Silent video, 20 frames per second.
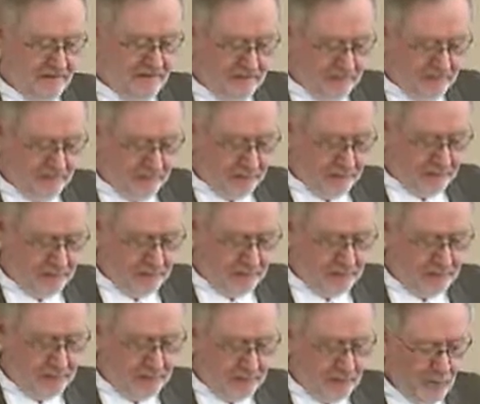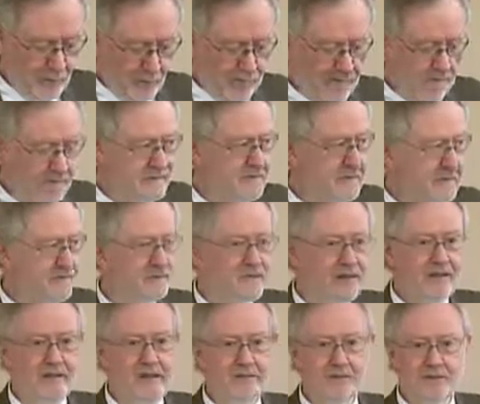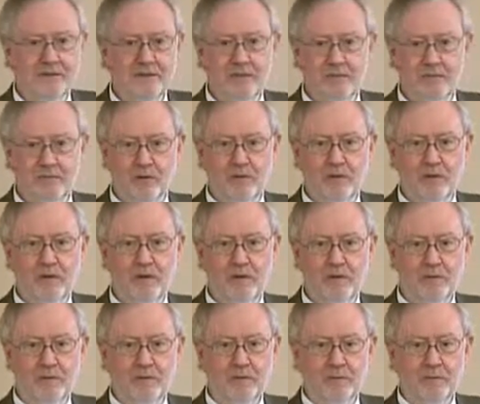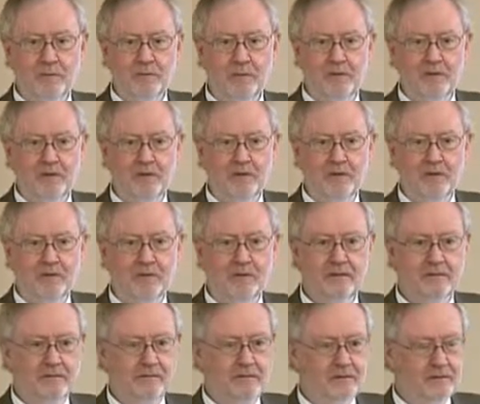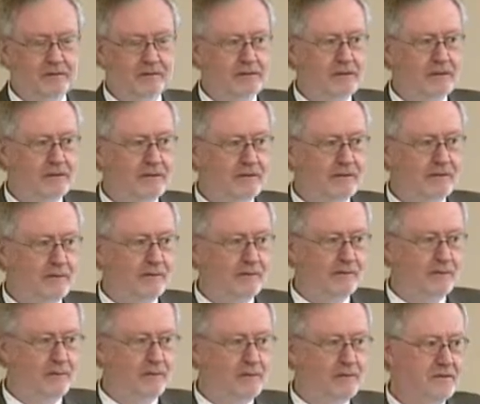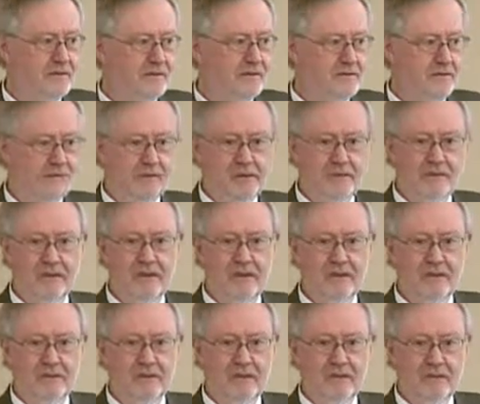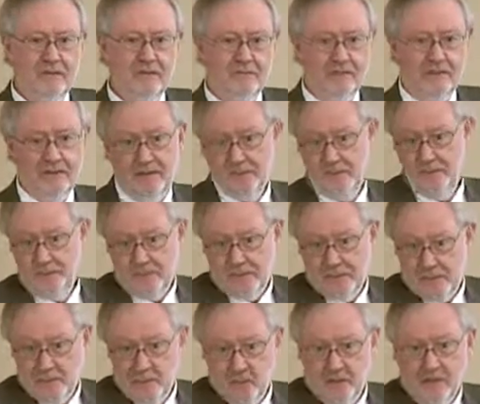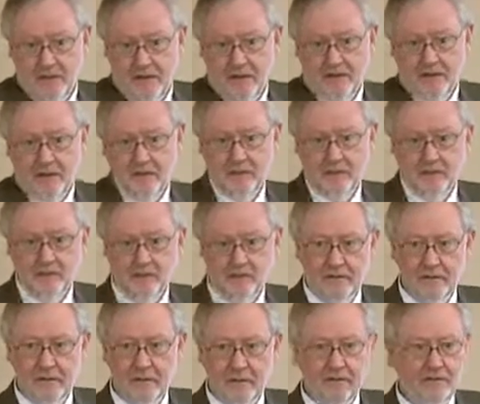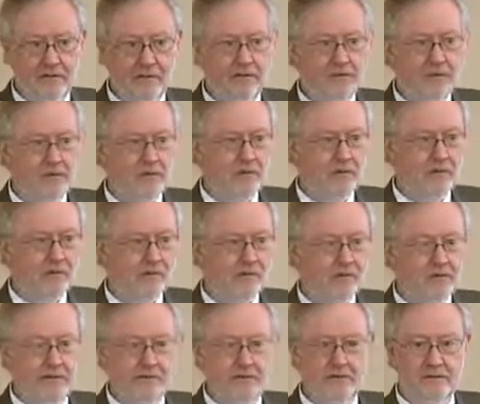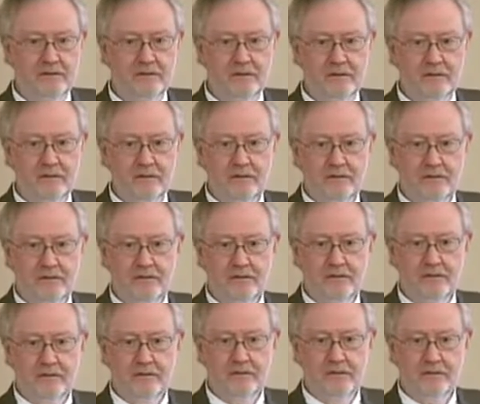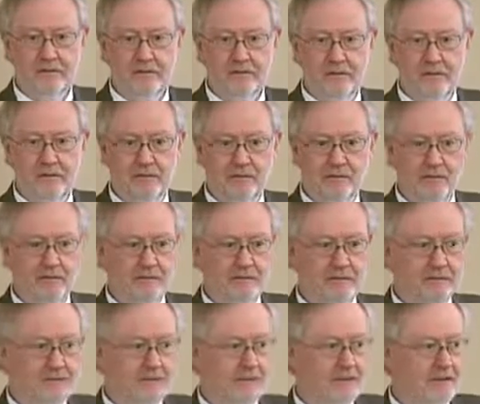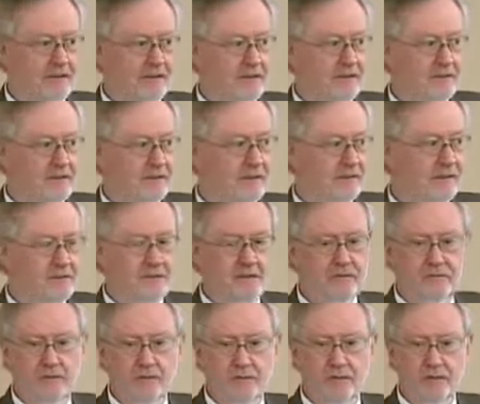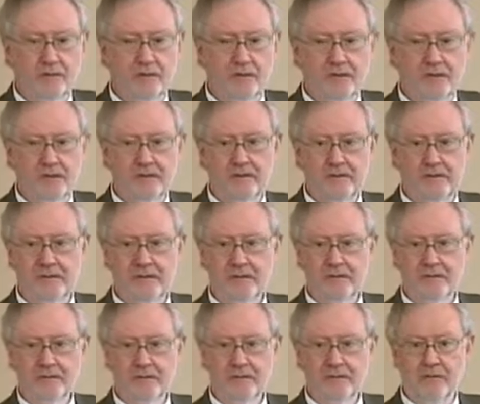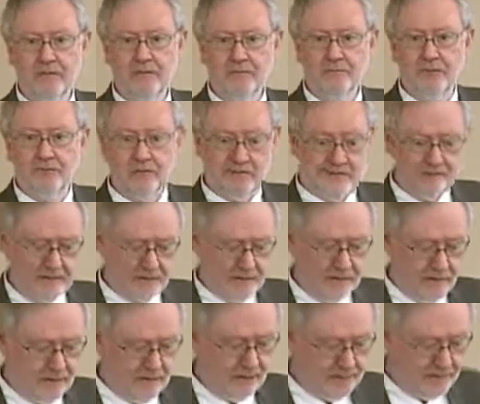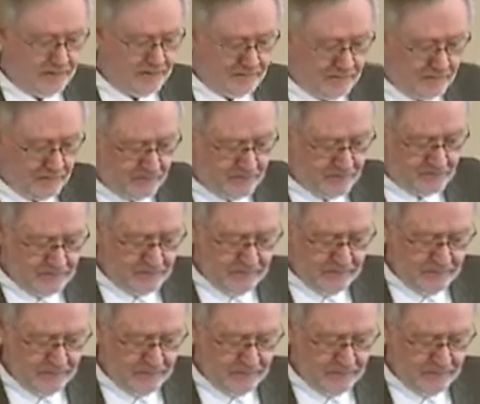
Uh, we more or less developed this program as we went along using information that we'd that I'd acquired over the years. I worked with uh, Dr. Jack Kruse, retired professor from UAA Institute of Social and Economic Research